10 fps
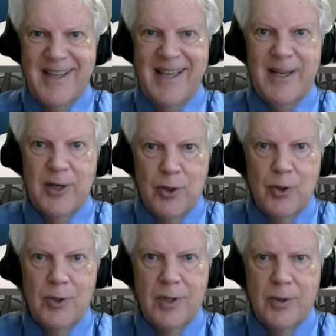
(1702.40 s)
in
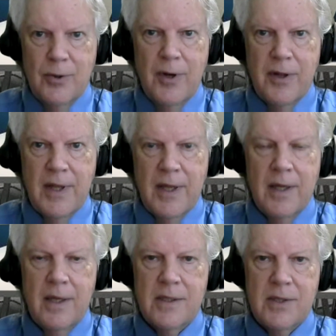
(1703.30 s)
good
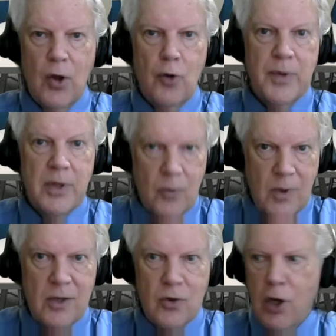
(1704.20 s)
things, helping the
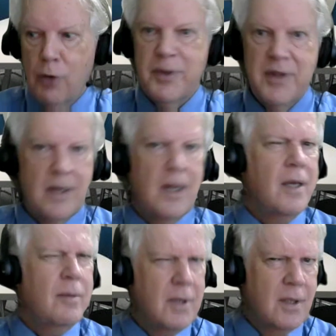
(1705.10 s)
world, helping their
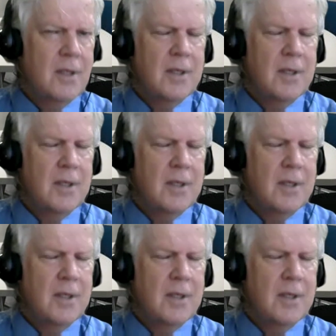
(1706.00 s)
neighbor.